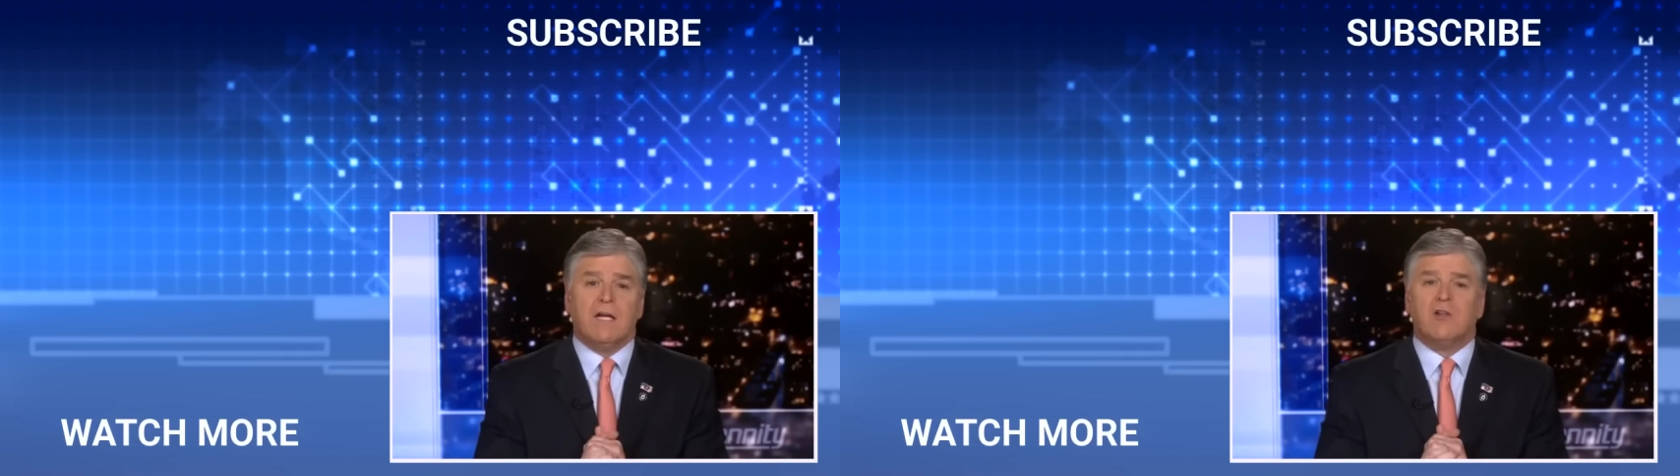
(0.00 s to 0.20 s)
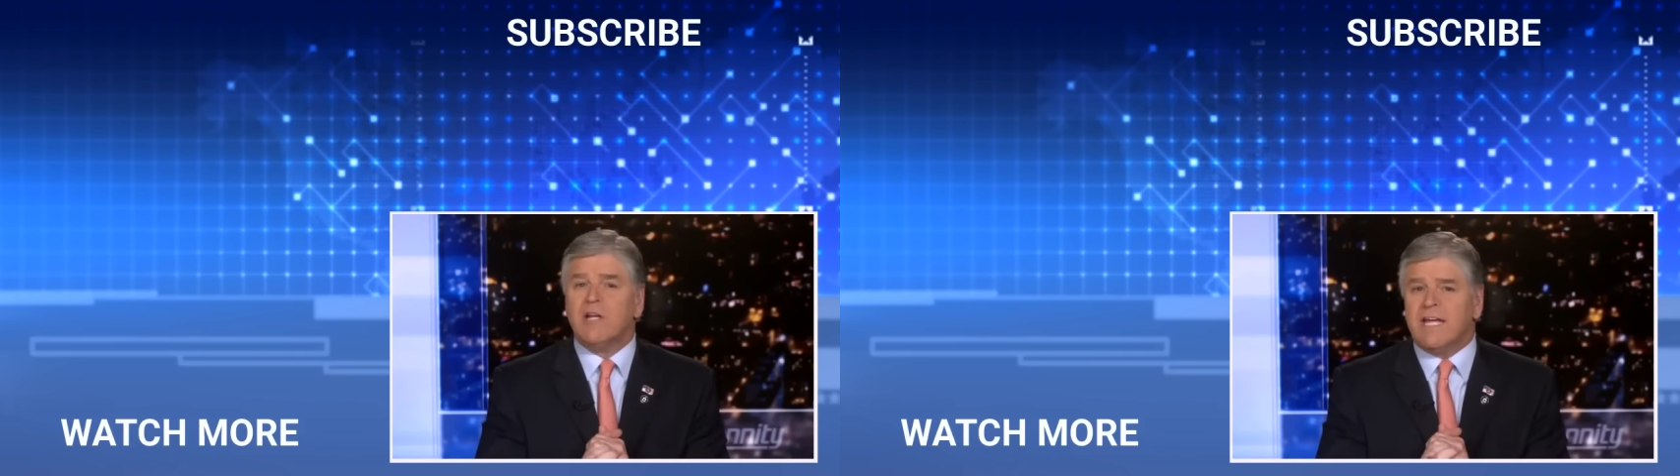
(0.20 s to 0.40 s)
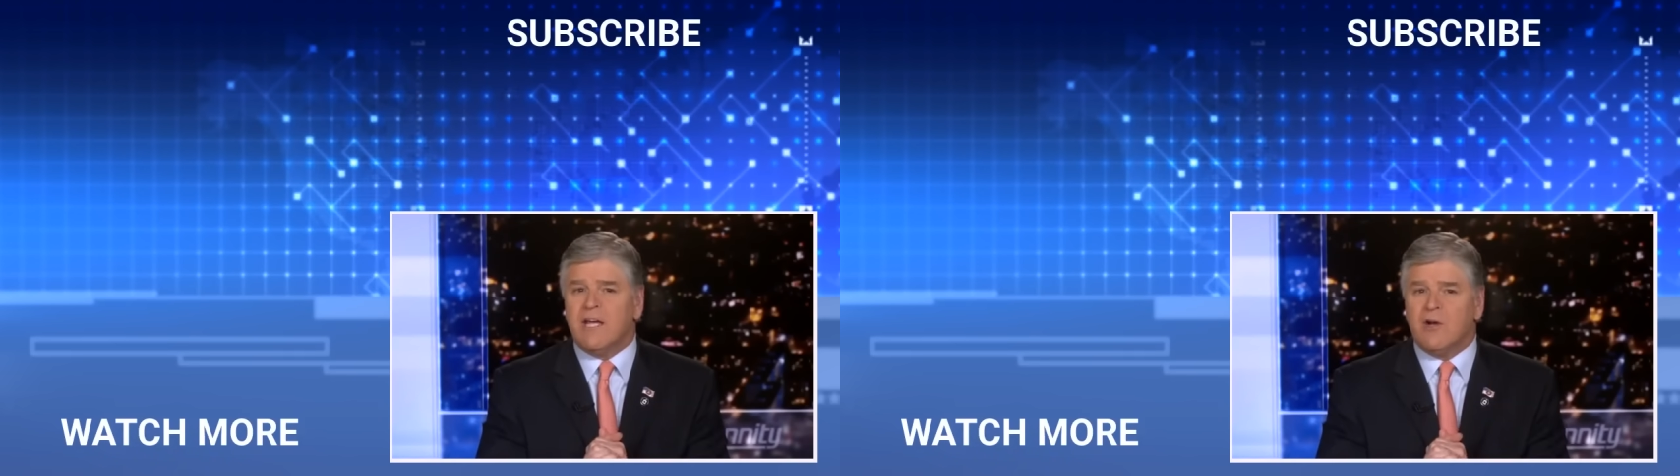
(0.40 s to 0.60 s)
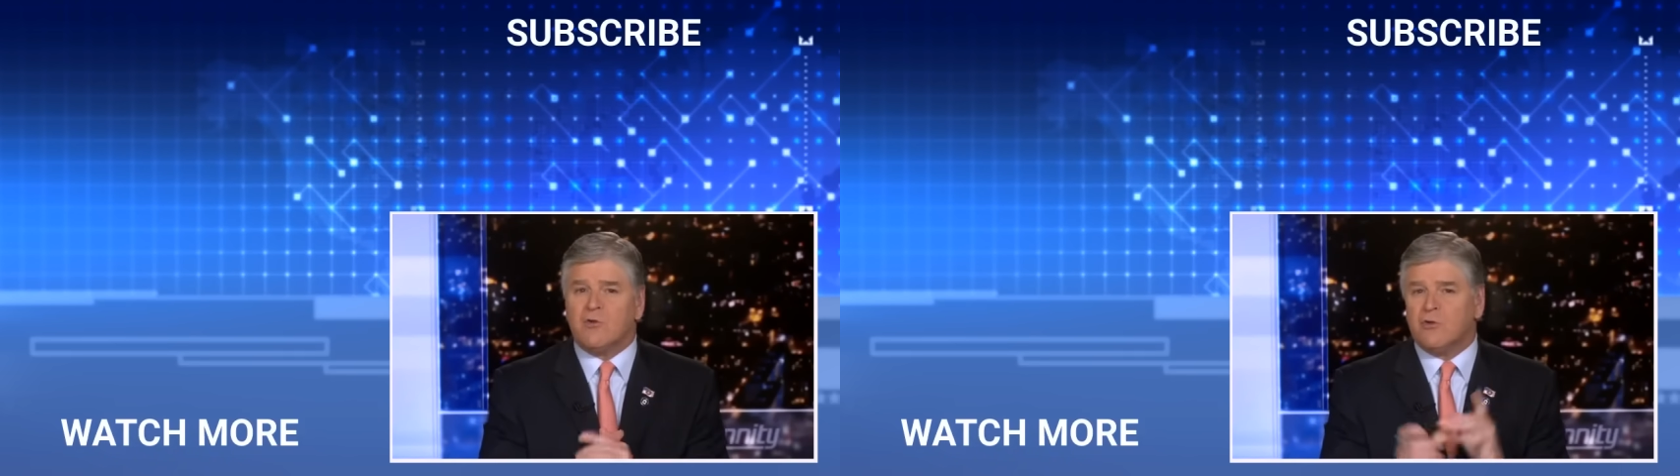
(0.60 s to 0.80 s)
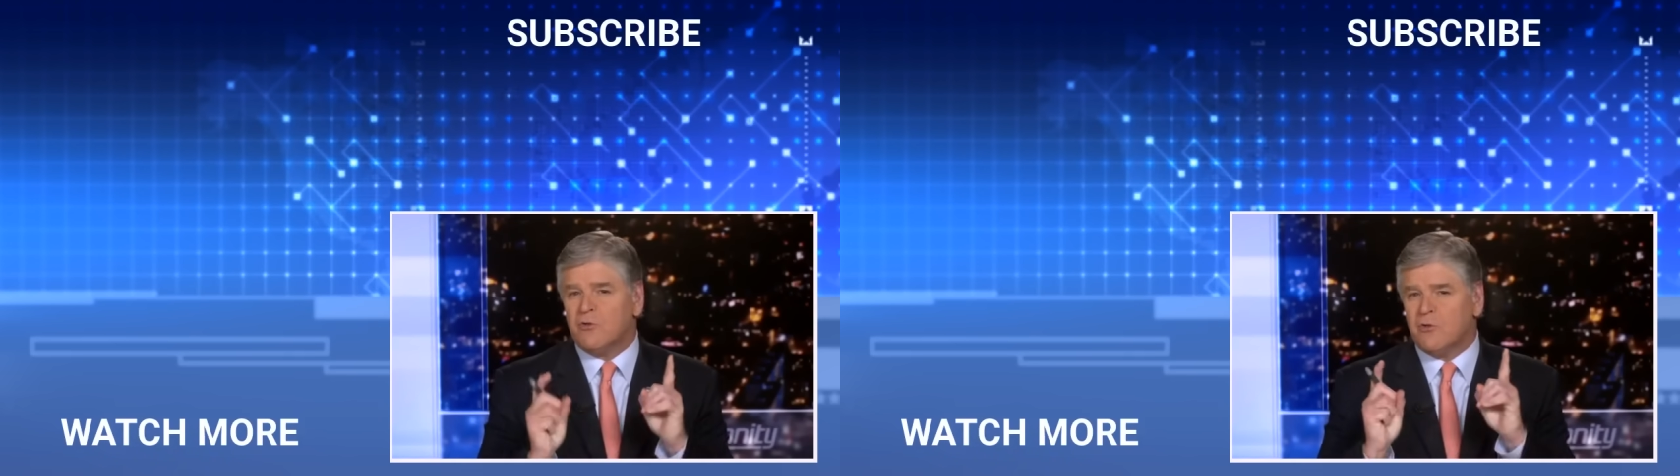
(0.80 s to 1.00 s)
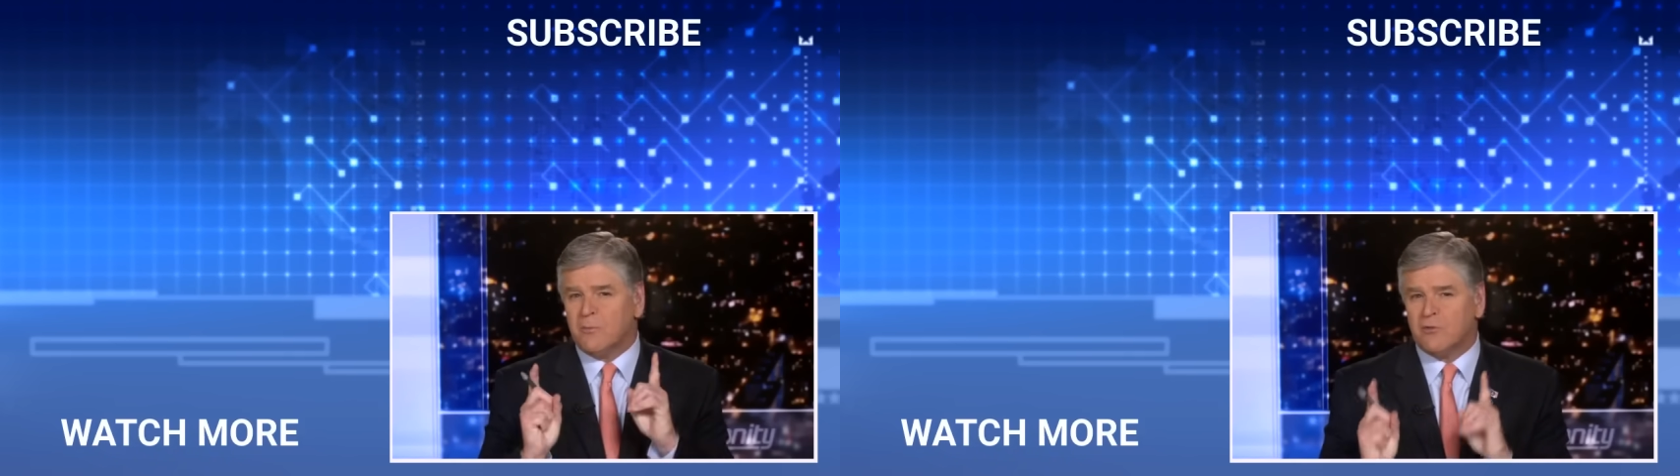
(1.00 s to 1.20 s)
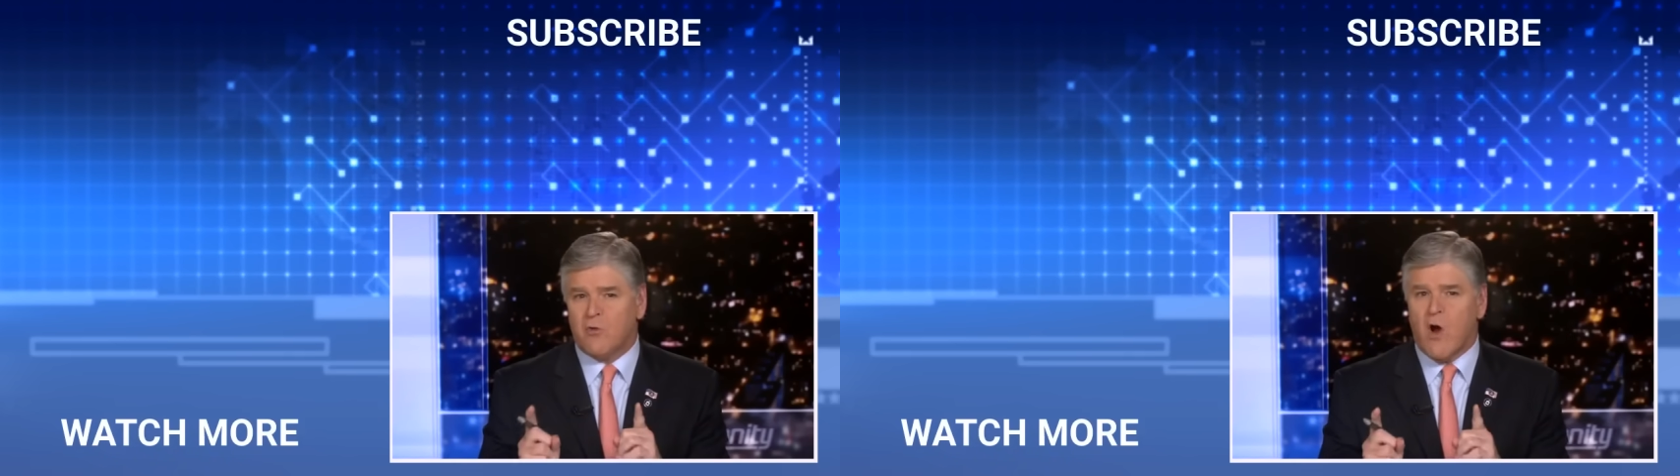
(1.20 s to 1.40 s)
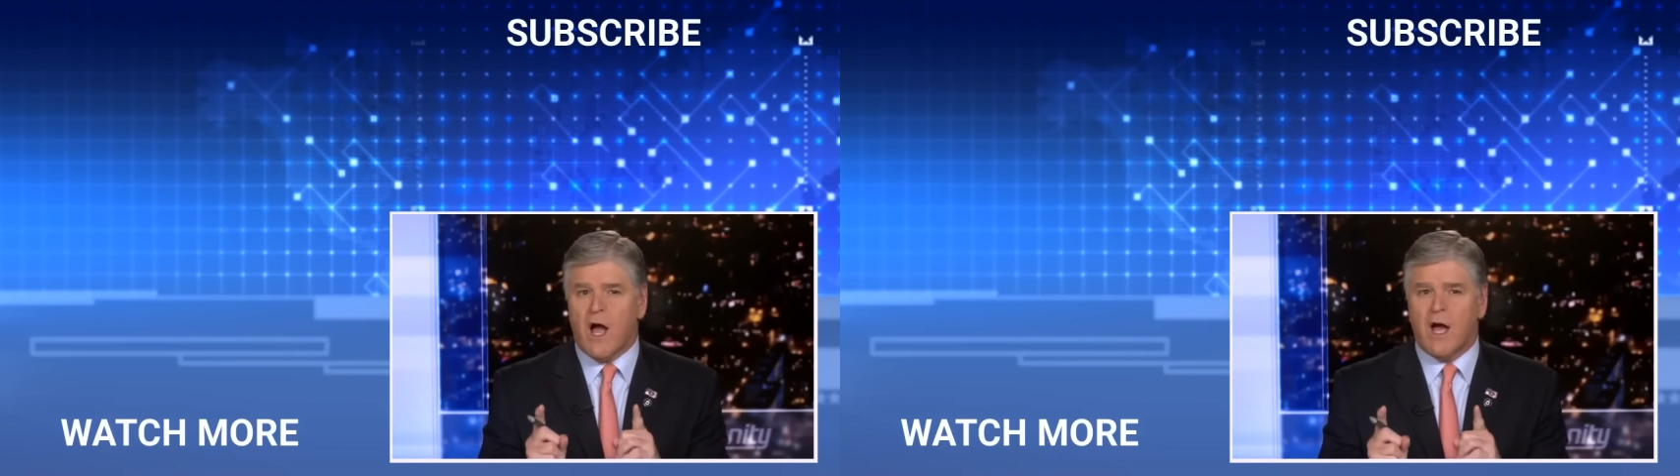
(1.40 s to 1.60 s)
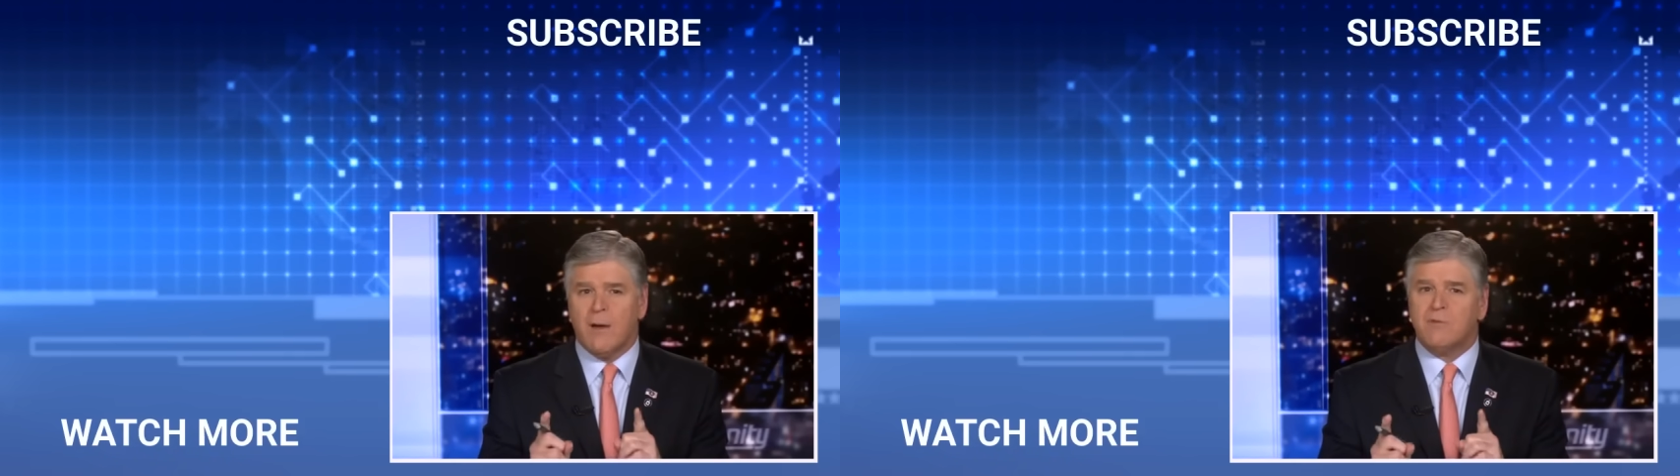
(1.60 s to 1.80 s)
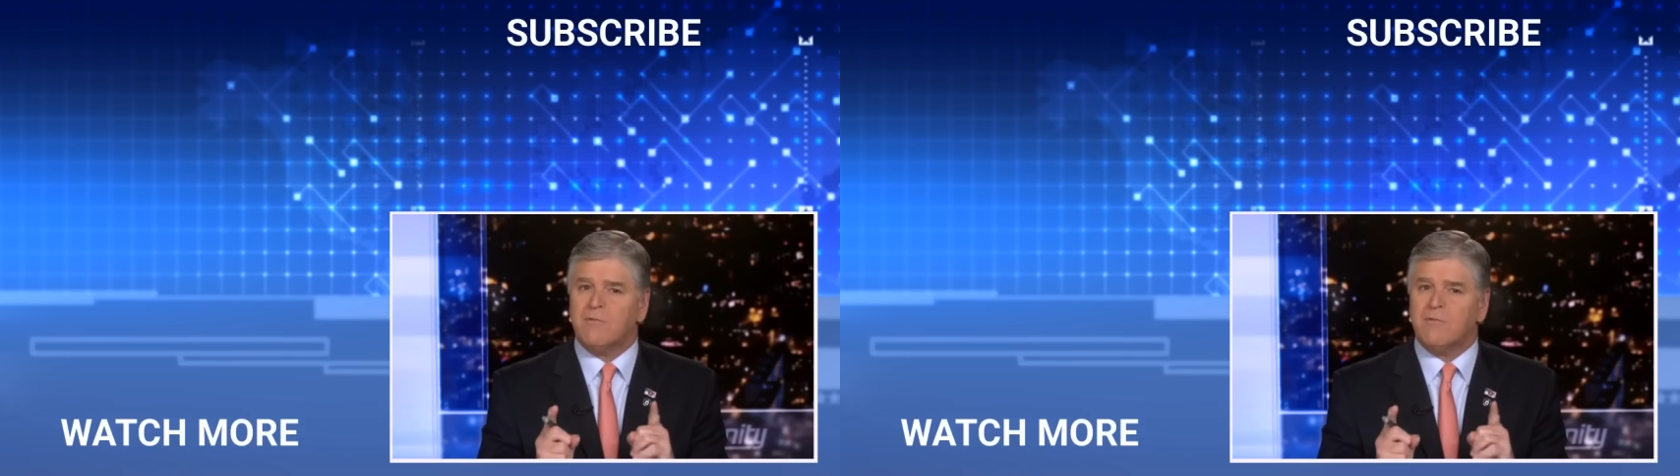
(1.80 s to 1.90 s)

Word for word: click here to subscribe